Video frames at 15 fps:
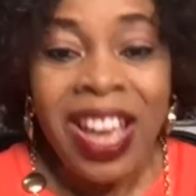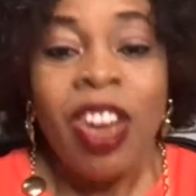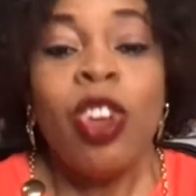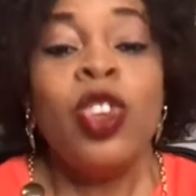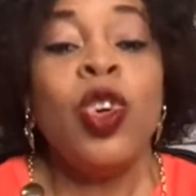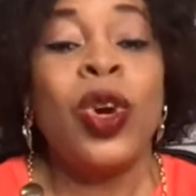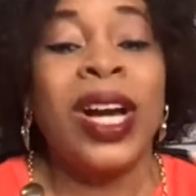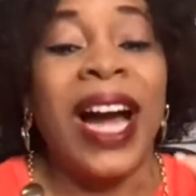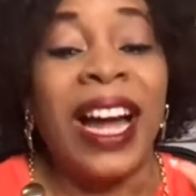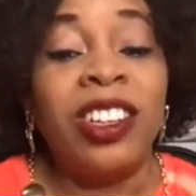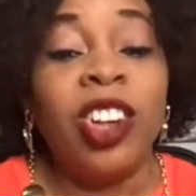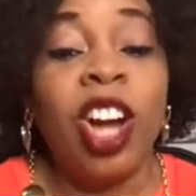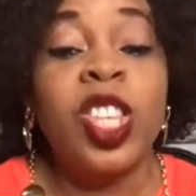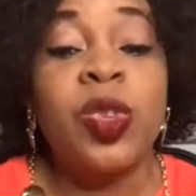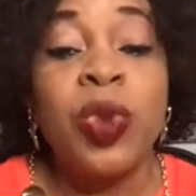You
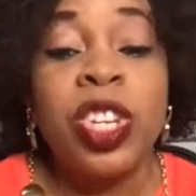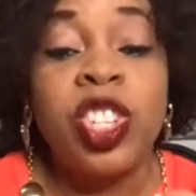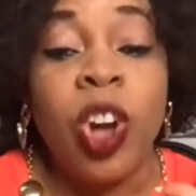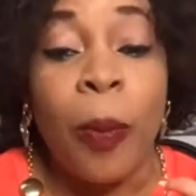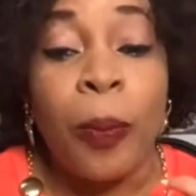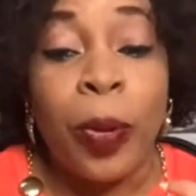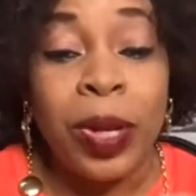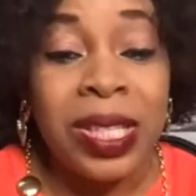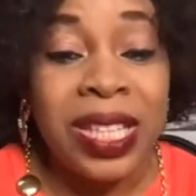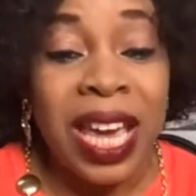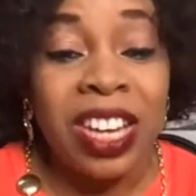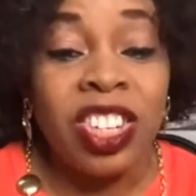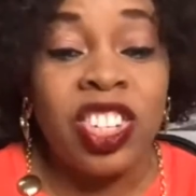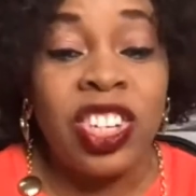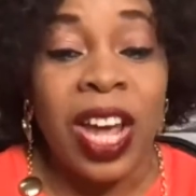cannot reach your
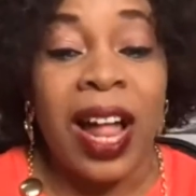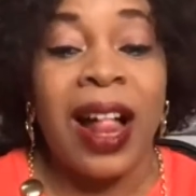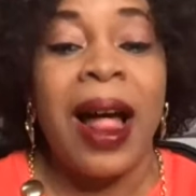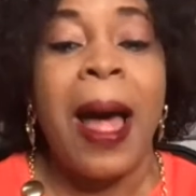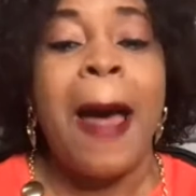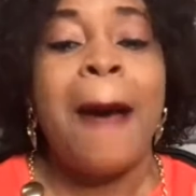potential